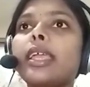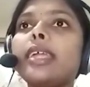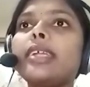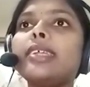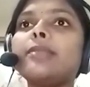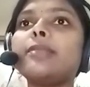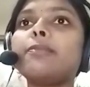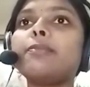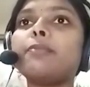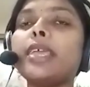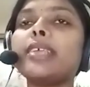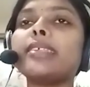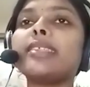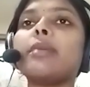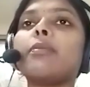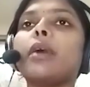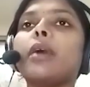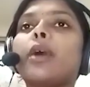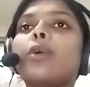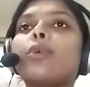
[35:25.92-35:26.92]
It speaks
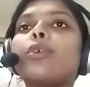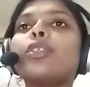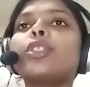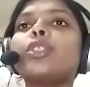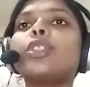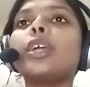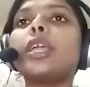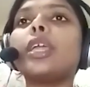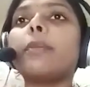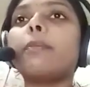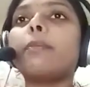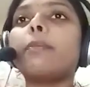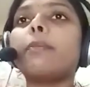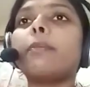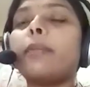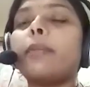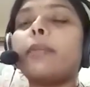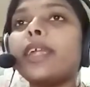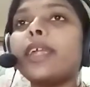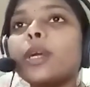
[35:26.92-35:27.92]
about the
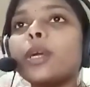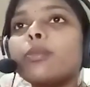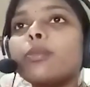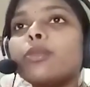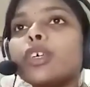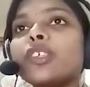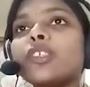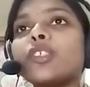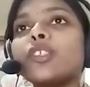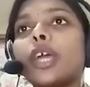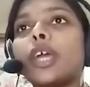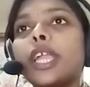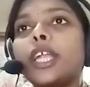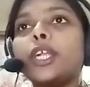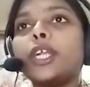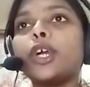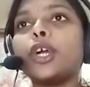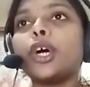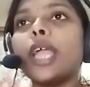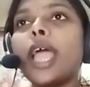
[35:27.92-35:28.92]
effect of the
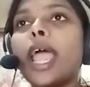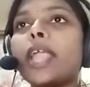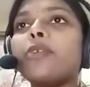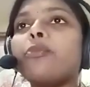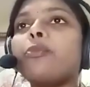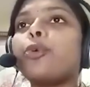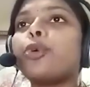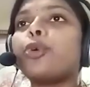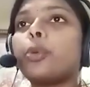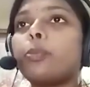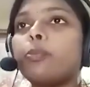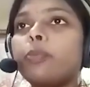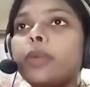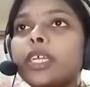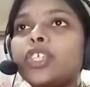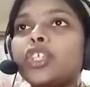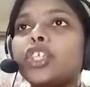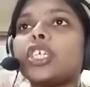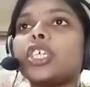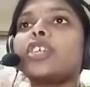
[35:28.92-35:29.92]
surrender and
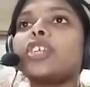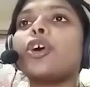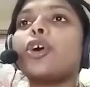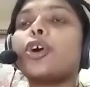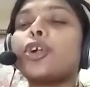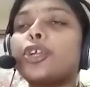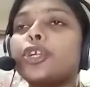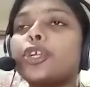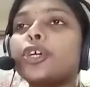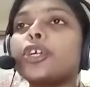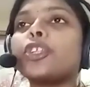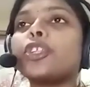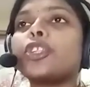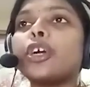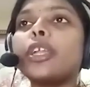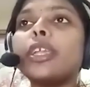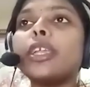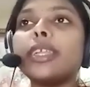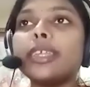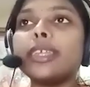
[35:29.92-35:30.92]
forfeiture under
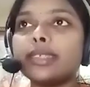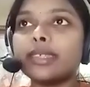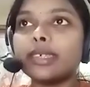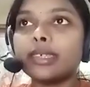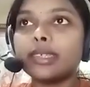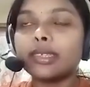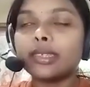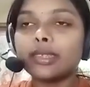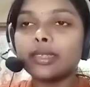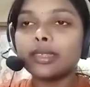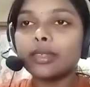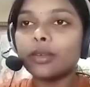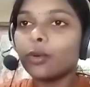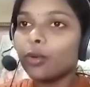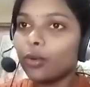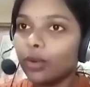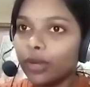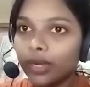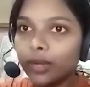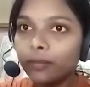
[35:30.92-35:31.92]
the leases.
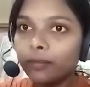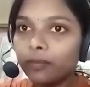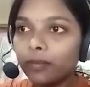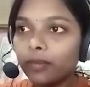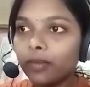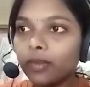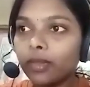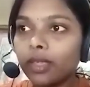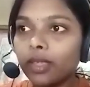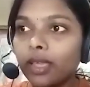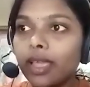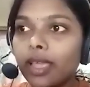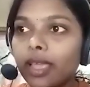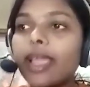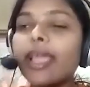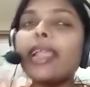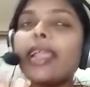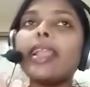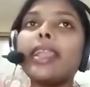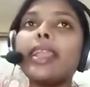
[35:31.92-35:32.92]
Okay.
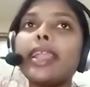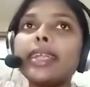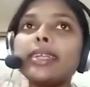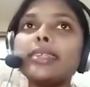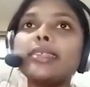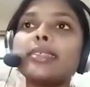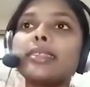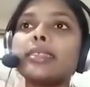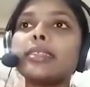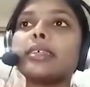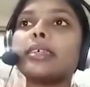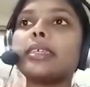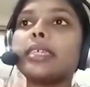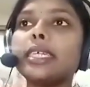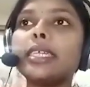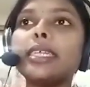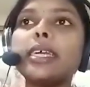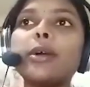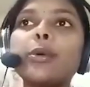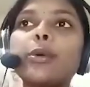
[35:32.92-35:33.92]
Let's
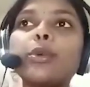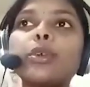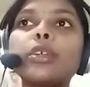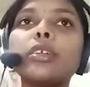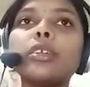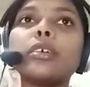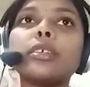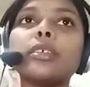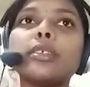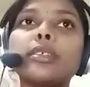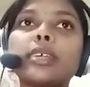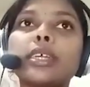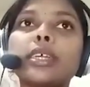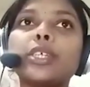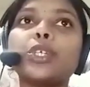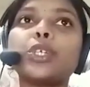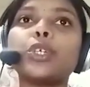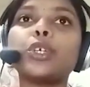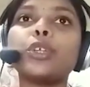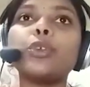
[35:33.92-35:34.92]
read out
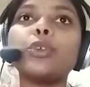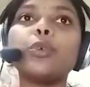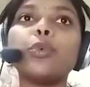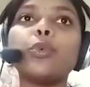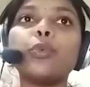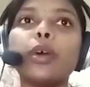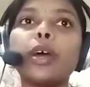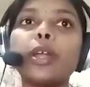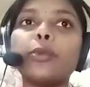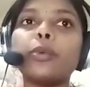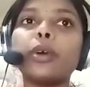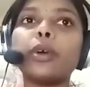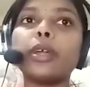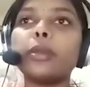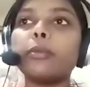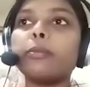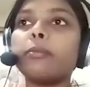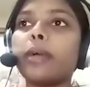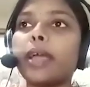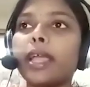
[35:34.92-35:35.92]
section
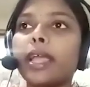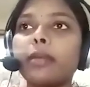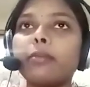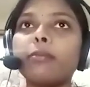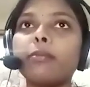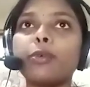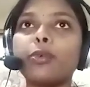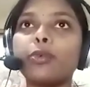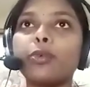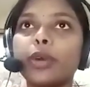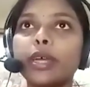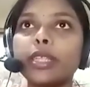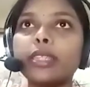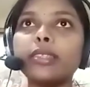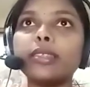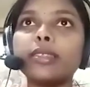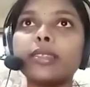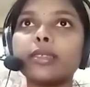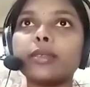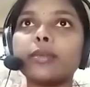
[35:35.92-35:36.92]
115
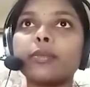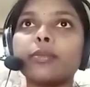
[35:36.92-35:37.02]
once.